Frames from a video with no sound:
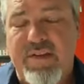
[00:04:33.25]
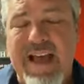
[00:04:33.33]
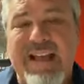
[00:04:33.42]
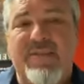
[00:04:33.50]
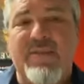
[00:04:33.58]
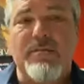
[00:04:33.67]

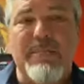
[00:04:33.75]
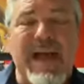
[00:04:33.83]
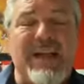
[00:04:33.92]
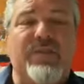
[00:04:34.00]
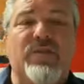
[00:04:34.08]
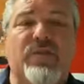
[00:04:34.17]
That's the
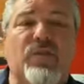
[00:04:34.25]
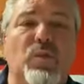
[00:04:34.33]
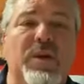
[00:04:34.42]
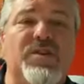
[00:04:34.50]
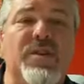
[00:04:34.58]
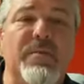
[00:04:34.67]
master
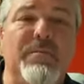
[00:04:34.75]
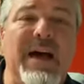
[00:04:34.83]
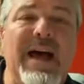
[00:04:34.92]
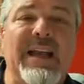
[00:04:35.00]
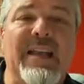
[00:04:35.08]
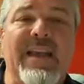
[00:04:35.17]
switch of the
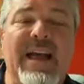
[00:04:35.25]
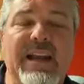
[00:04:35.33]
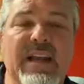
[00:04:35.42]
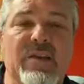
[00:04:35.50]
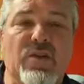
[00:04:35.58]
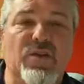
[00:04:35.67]
body that
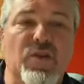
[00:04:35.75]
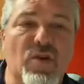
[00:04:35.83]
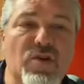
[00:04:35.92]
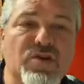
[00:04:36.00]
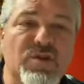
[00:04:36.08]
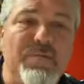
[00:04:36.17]
either
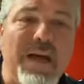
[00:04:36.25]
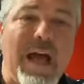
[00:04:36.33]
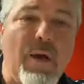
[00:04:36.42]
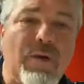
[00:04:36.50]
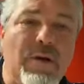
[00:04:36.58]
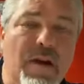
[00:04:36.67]
turns your
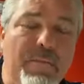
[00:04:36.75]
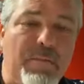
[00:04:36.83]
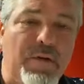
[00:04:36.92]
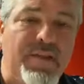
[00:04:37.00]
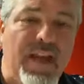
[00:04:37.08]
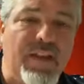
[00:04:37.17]
power up or
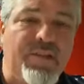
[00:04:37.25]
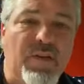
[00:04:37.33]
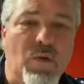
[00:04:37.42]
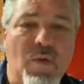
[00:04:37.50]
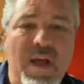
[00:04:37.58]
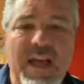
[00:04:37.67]
takes it
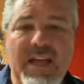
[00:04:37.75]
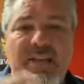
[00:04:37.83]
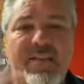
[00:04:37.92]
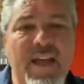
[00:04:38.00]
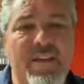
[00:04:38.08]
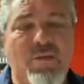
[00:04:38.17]
away, and
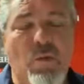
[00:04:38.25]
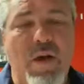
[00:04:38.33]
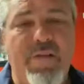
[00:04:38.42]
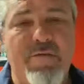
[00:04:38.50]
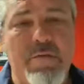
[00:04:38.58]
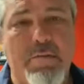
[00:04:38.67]
takes away
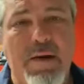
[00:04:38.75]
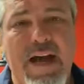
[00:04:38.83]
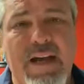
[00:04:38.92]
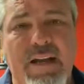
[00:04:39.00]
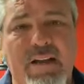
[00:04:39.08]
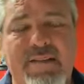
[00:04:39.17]
from your
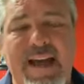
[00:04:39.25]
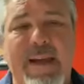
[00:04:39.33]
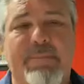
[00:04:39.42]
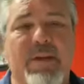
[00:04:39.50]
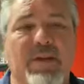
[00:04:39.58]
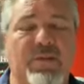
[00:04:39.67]
body adapting.